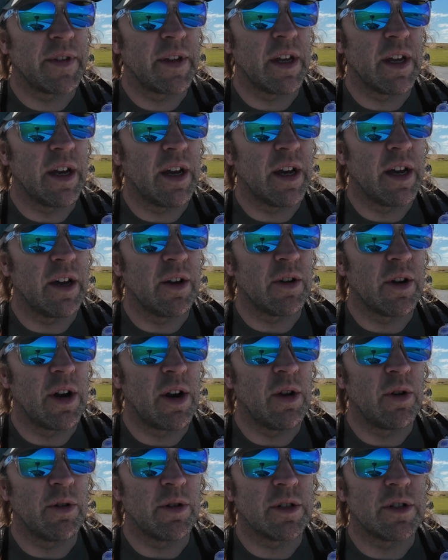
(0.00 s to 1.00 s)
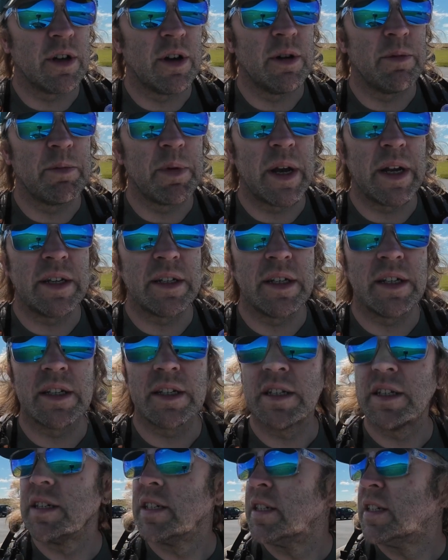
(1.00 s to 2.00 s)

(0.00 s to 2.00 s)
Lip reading: on a long-term basis.